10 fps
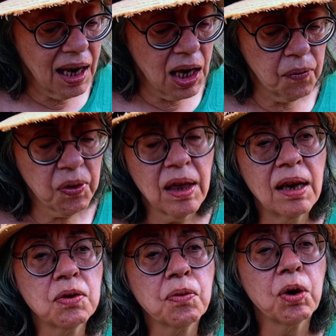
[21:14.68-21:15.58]
If
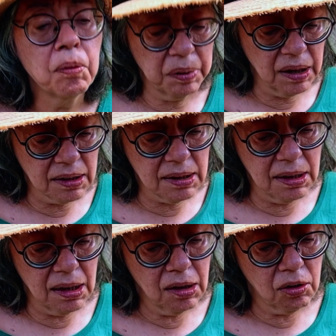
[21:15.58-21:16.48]
these were
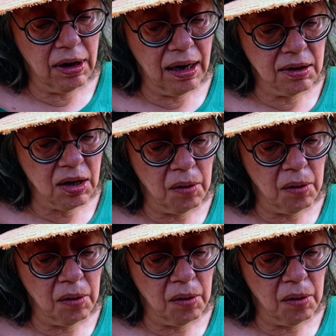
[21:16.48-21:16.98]
planted in the ground,